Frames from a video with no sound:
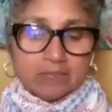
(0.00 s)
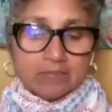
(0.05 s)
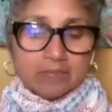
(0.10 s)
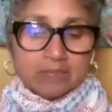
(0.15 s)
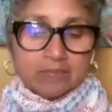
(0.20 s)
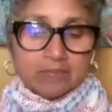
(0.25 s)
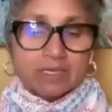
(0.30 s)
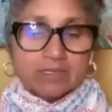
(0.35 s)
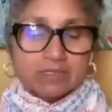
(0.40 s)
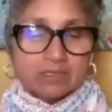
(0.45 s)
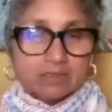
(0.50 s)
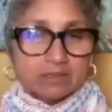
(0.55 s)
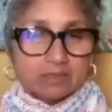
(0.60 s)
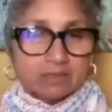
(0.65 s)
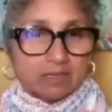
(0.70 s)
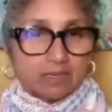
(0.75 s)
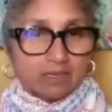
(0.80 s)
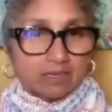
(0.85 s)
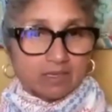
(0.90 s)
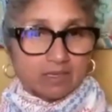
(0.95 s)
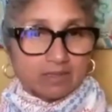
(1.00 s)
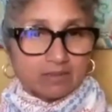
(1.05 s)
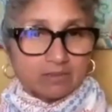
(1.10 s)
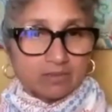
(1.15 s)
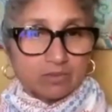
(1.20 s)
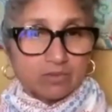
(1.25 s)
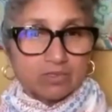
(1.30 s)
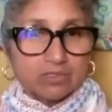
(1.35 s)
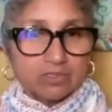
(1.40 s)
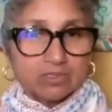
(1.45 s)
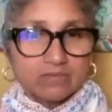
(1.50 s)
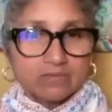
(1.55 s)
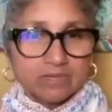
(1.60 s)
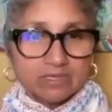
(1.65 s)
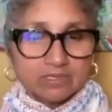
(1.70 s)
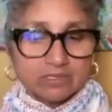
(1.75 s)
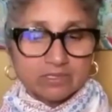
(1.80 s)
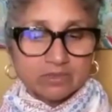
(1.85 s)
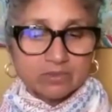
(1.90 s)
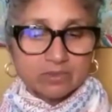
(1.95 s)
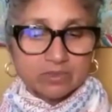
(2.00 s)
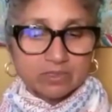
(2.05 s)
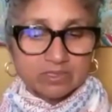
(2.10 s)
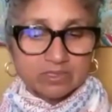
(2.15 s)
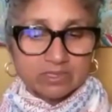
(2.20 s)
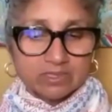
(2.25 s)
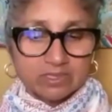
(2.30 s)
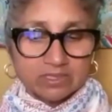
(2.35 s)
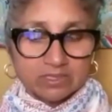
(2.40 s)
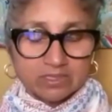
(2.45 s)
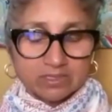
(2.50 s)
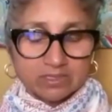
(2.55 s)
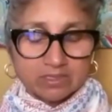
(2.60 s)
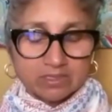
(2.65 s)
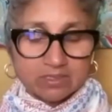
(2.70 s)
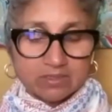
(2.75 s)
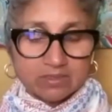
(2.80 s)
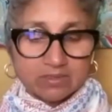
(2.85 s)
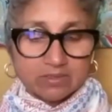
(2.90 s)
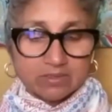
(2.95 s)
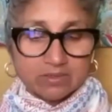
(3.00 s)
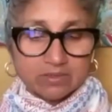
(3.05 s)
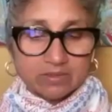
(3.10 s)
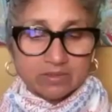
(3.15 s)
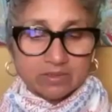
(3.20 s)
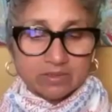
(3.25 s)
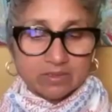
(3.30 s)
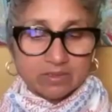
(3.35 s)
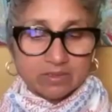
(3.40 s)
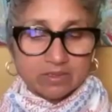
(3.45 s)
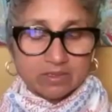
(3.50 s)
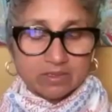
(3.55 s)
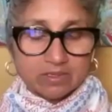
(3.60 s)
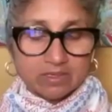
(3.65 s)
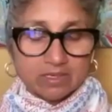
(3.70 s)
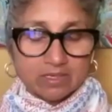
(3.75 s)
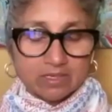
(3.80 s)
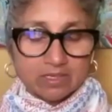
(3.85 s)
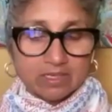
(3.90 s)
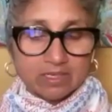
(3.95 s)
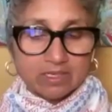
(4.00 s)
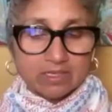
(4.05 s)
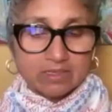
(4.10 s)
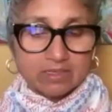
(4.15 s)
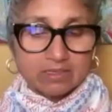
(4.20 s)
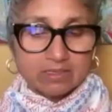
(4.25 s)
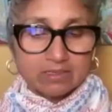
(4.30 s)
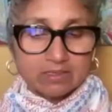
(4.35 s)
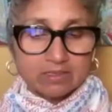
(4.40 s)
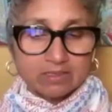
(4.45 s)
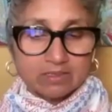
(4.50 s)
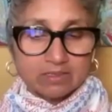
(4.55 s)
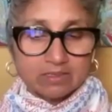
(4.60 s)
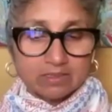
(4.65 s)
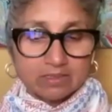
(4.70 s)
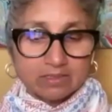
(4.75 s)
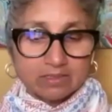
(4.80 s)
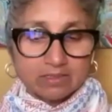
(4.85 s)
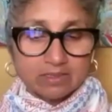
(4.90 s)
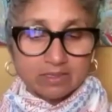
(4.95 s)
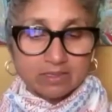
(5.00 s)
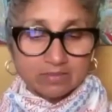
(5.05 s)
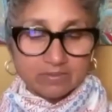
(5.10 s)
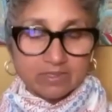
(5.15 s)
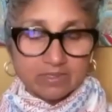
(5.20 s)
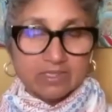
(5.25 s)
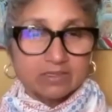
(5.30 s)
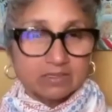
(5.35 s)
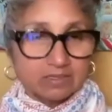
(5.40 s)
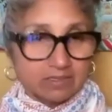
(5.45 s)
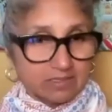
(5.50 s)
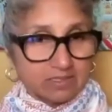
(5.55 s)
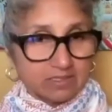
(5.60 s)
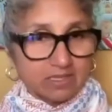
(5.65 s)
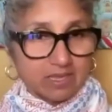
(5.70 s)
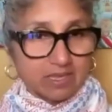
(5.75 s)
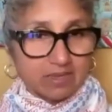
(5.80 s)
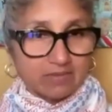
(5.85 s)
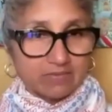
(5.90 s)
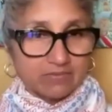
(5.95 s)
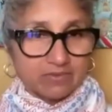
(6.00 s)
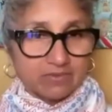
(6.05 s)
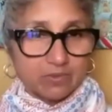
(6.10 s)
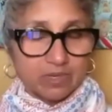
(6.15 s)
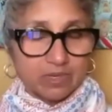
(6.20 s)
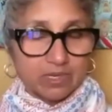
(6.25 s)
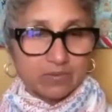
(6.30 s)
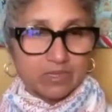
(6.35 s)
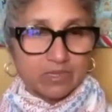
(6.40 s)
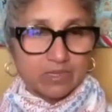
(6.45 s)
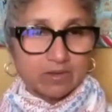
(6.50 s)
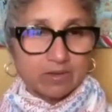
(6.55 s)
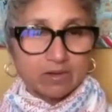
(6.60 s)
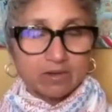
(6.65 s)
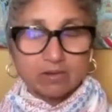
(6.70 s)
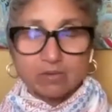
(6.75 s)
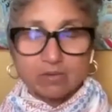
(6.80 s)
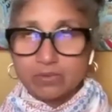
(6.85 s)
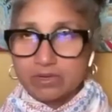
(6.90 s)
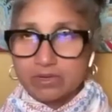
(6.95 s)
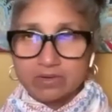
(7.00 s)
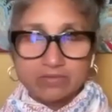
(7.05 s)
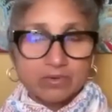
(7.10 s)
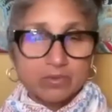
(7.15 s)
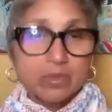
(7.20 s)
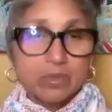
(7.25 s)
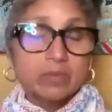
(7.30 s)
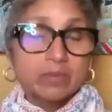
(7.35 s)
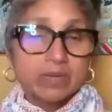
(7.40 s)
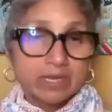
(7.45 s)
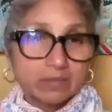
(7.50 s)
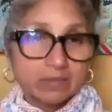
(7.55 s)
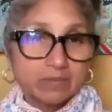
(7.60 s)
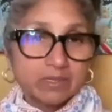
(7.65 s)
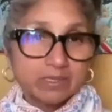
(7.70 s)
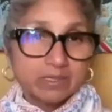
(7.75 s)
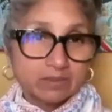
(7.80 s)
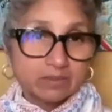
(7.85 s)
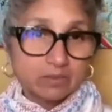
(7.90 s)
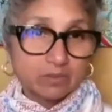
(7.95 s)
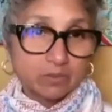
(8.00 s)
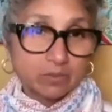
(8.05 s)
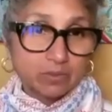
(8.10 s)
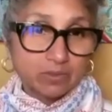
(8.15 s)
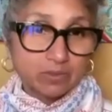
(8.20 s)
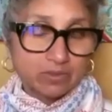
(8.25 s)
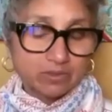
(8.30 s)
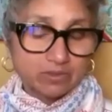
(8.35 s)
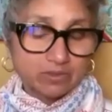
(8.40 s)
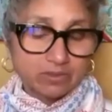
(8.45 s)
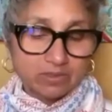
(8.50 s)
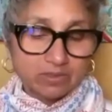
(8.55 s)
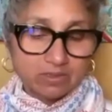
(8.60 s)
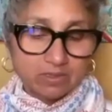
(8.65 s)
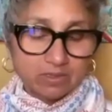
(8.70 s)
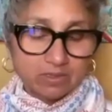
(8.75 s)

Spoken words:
But those of us who are sitting here and living this life the way we are, wherever we might be in the world,